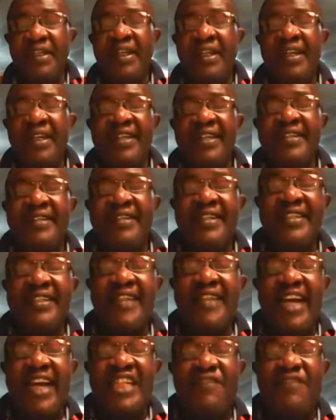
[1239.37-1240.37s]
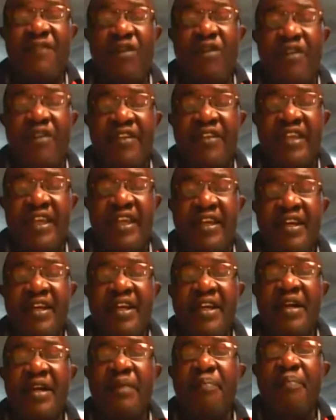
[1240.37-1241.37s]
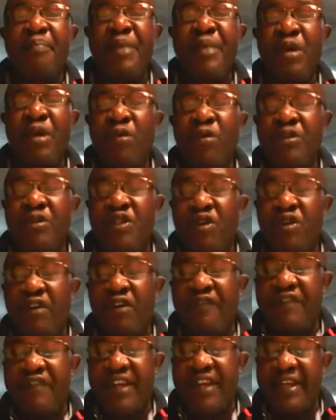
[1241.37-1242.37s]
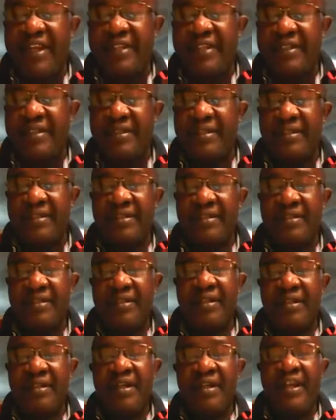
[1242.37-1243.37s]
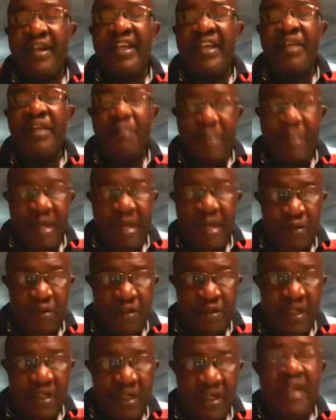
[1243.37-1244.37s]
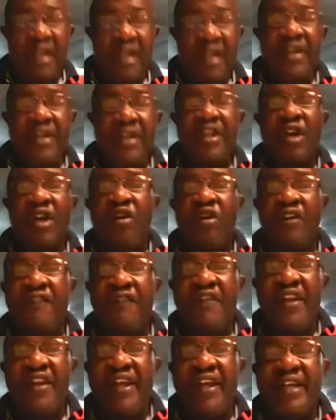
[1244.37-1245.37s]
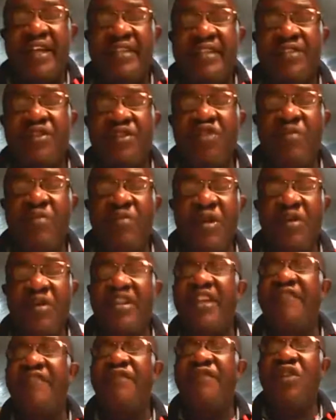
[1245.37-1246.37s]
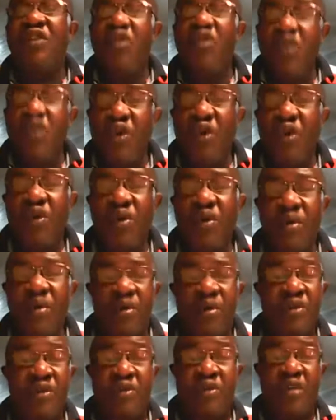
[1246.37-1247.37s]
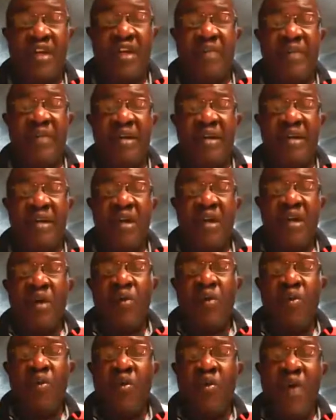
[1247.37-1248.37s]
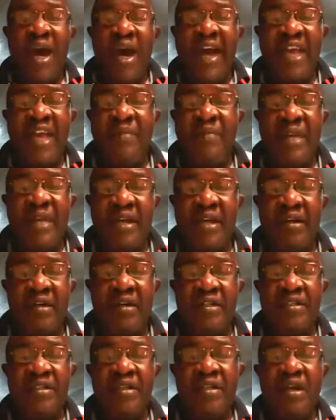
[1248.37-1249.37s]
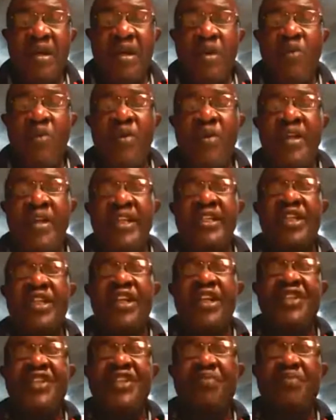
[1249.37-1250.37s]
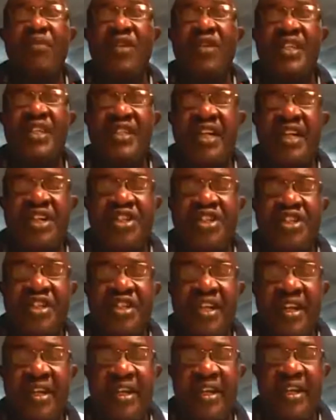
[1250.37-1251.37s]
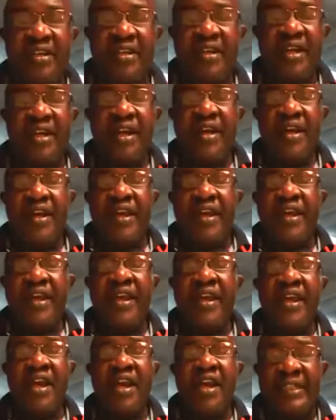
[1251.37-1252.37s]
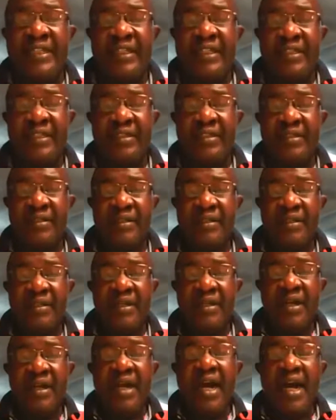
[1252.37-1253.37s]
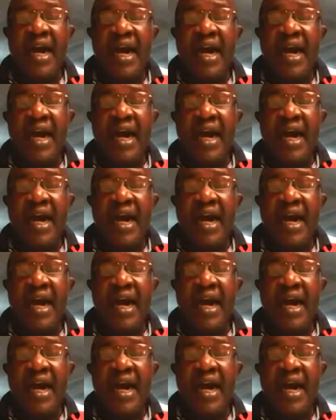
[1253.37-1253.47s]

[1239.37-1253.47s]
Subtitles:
This cash flow thing builds confidence. It builds the confidence you may not even know or talk about. Why? Because when the testimonies are shared, hearers get it,